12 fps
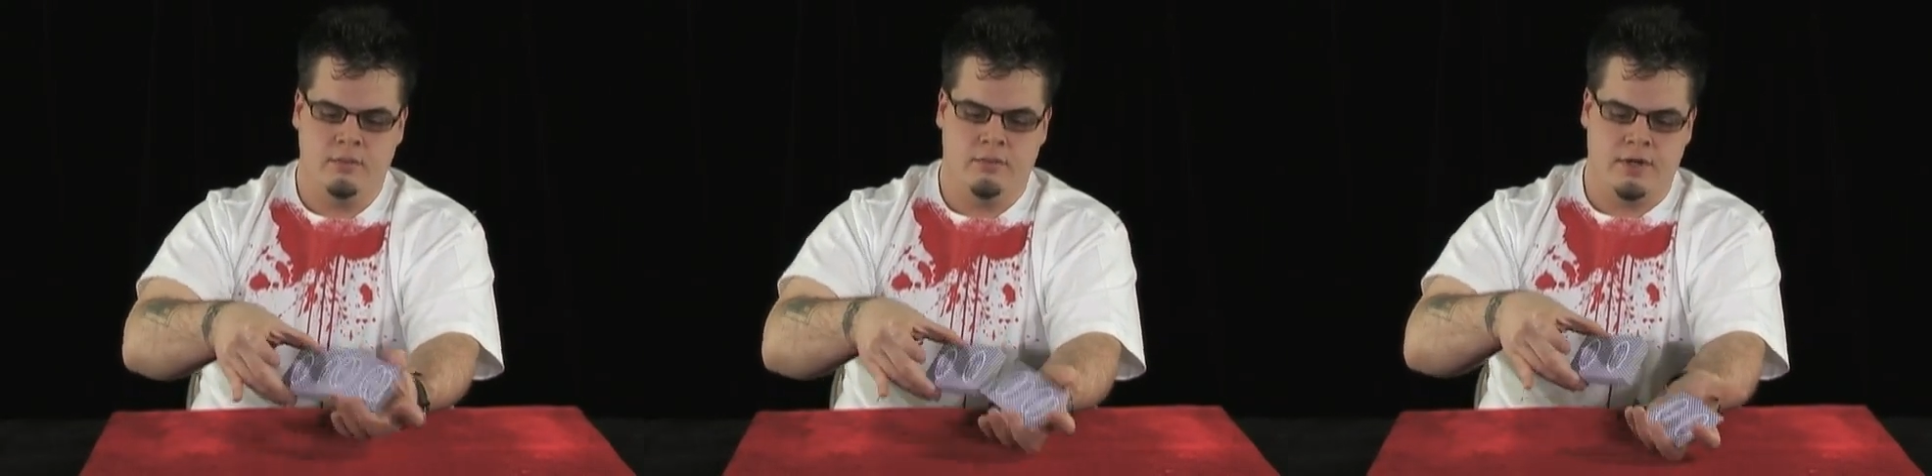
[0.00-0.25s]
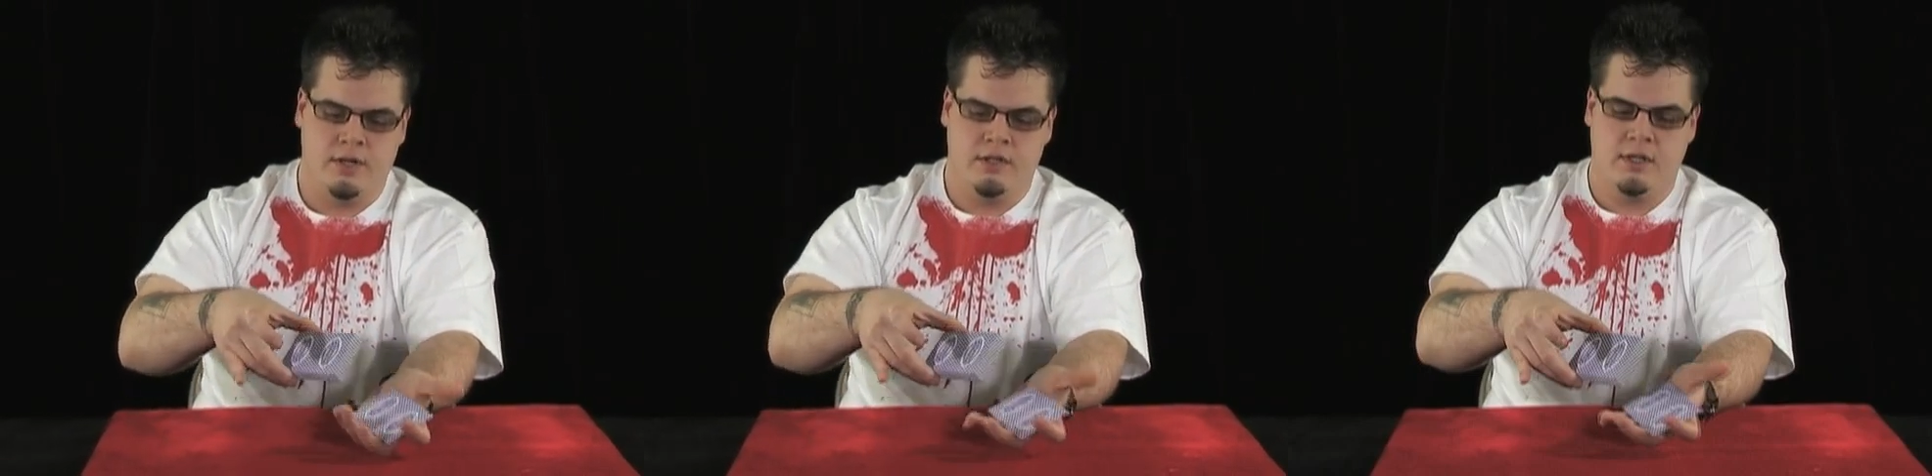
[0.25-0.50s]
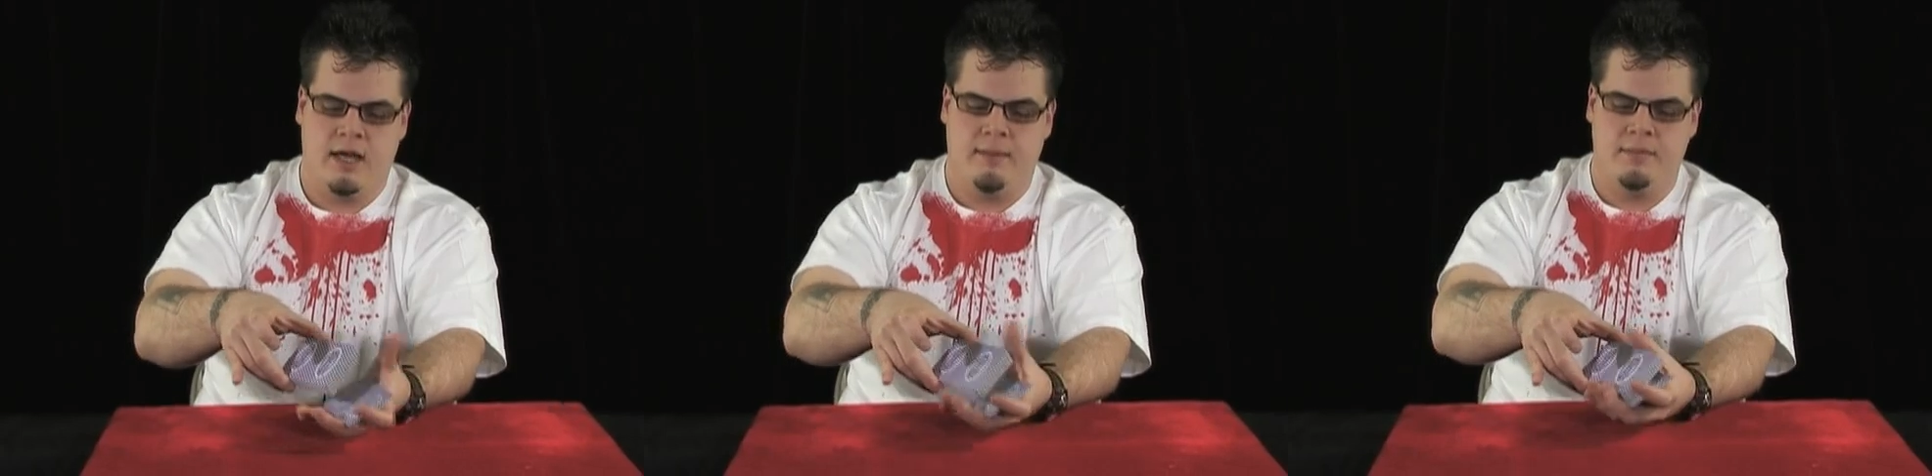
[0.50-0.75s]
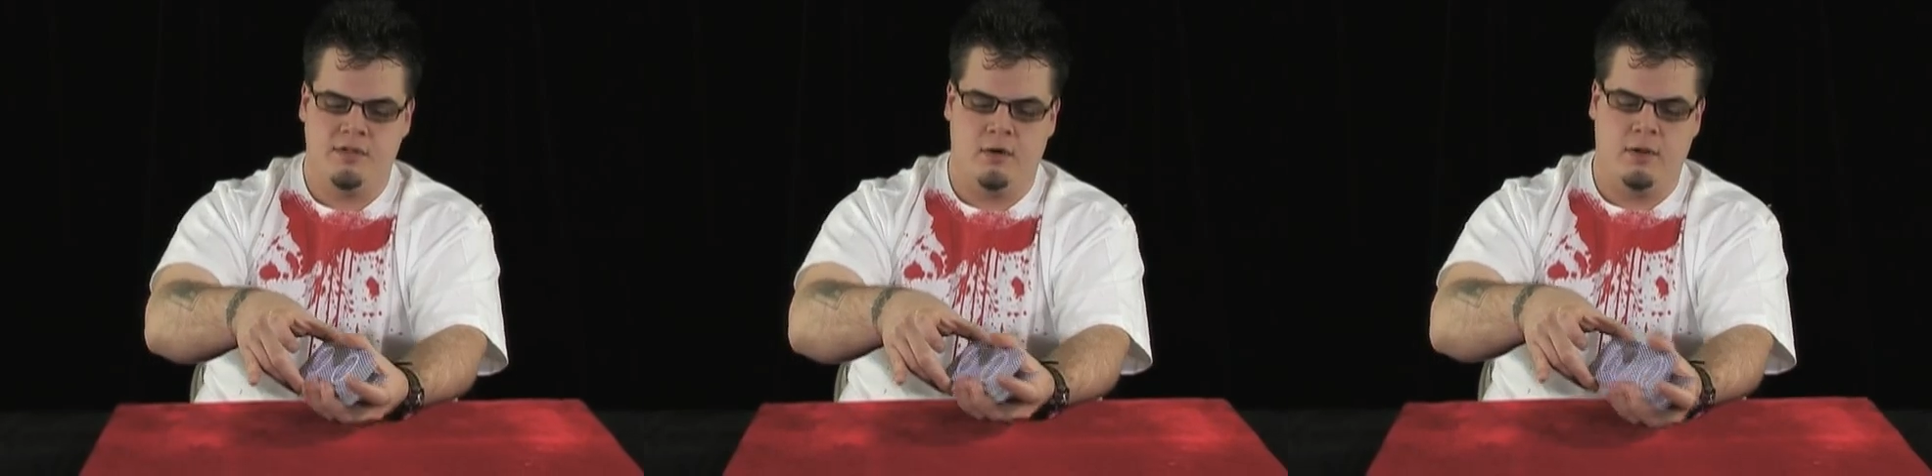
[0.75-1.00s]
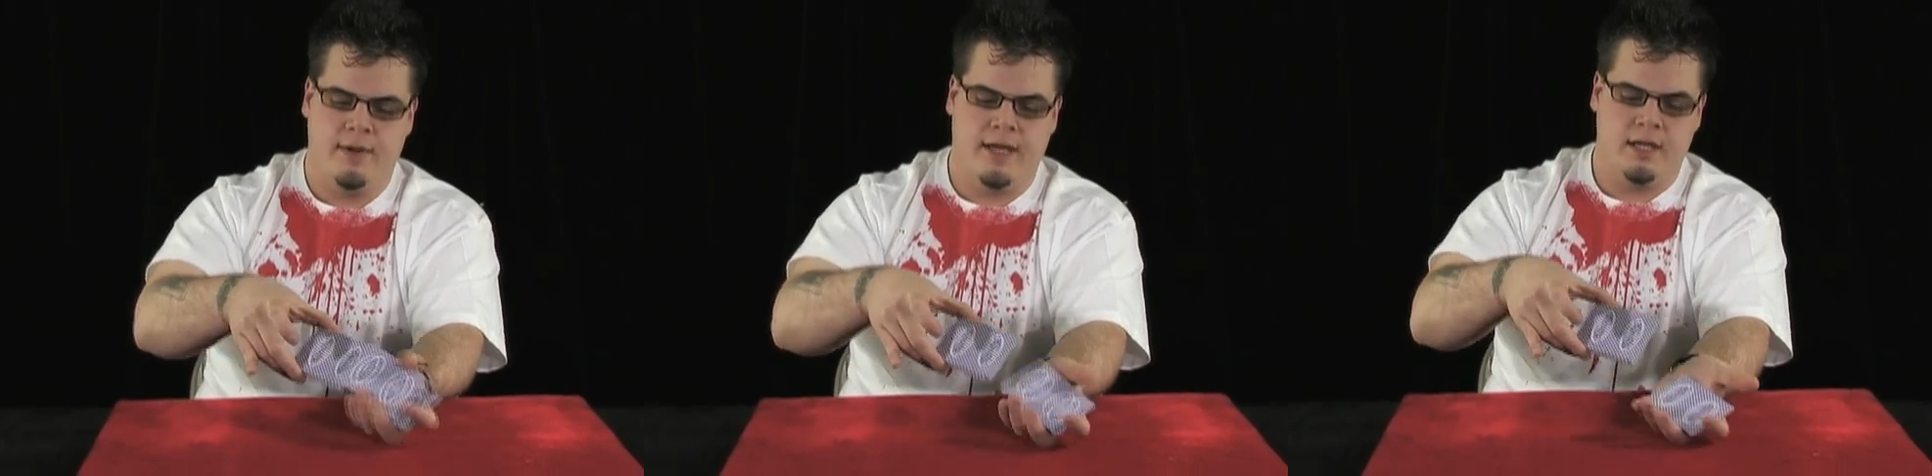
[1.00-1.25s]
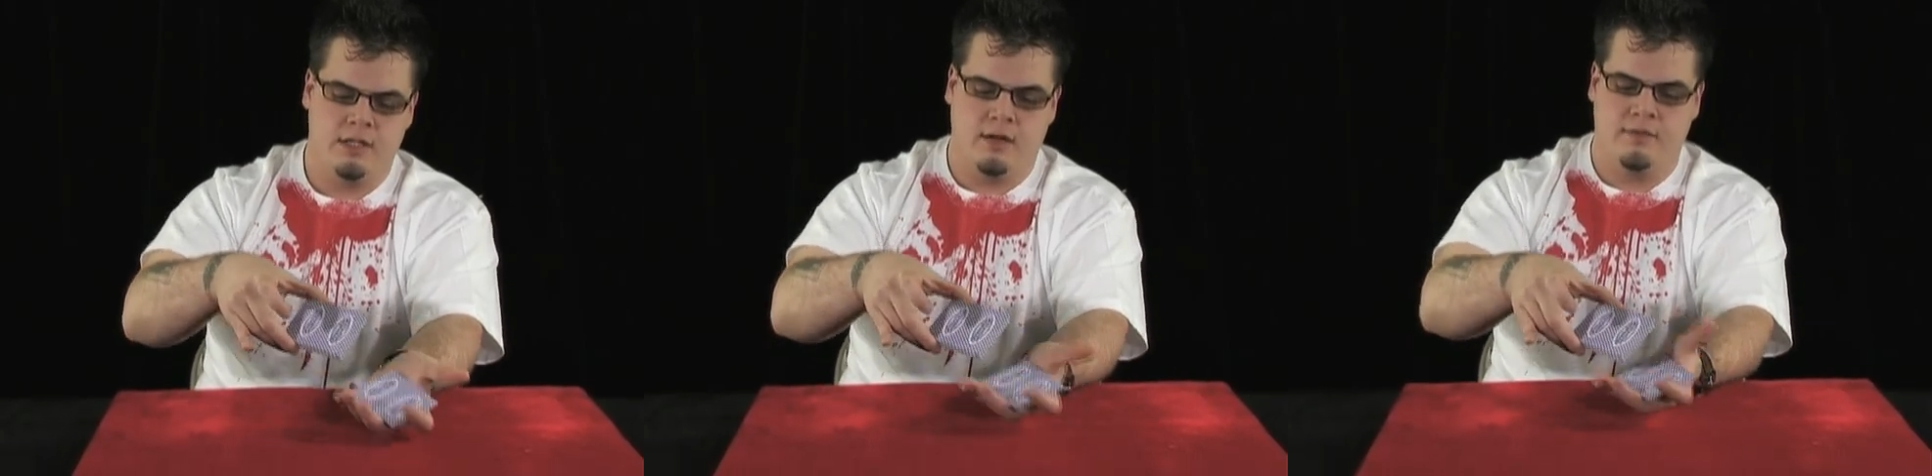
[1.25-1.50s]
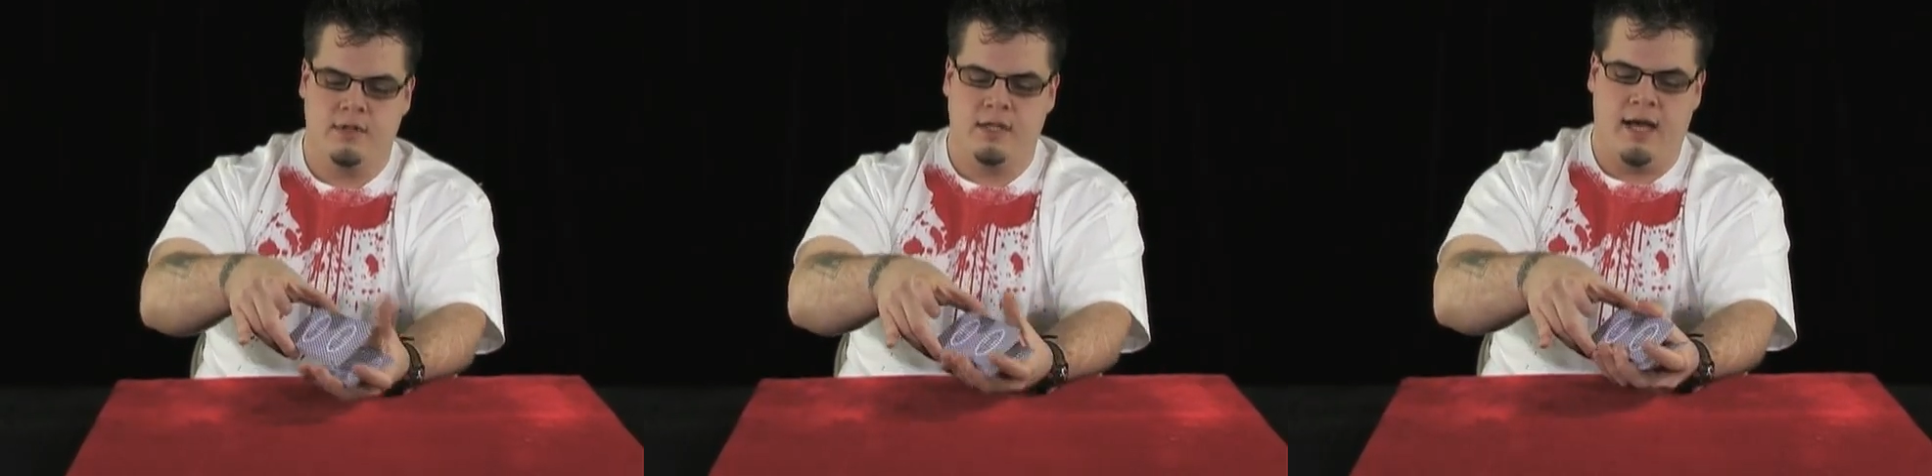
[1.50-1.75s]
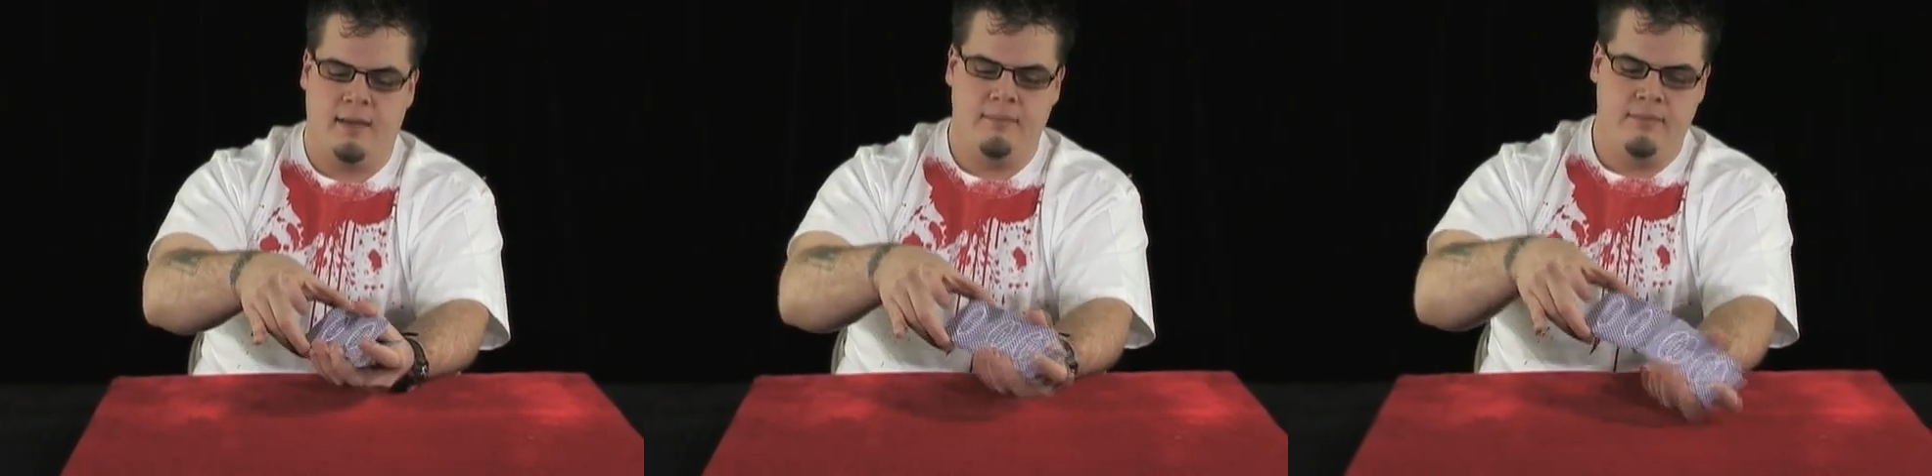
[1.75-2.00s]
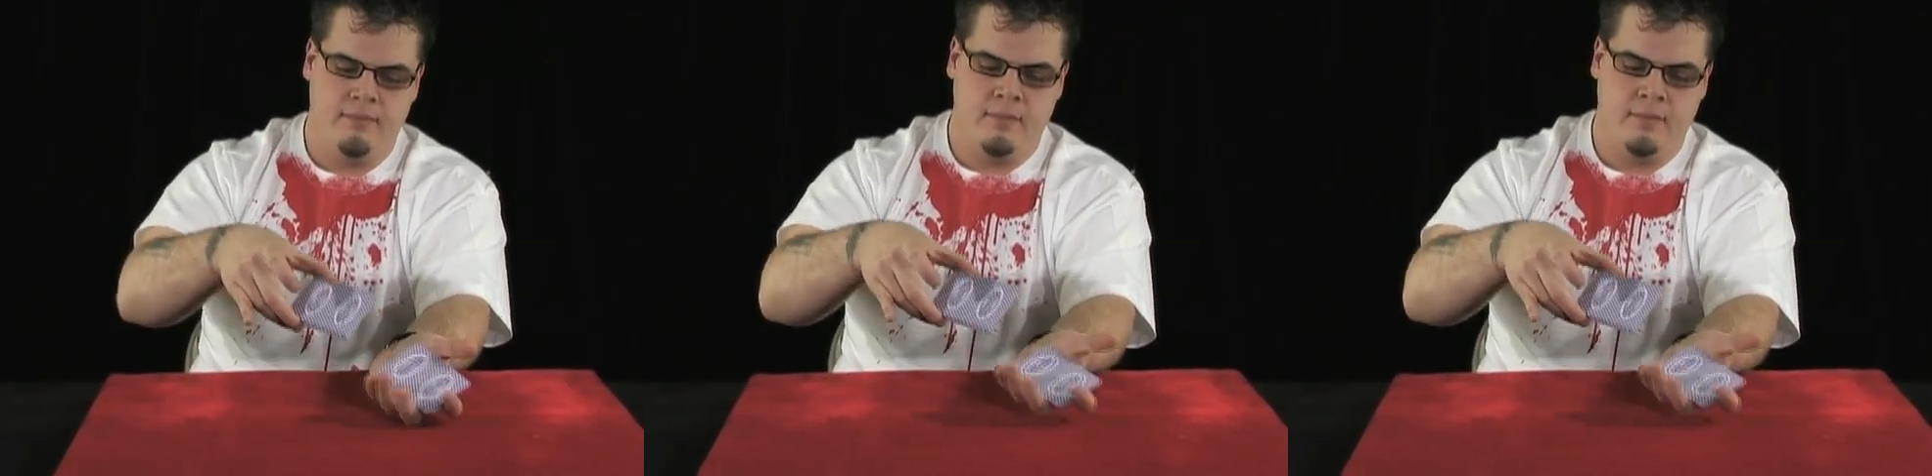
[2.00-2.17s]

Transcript: bringing top small packets off the top.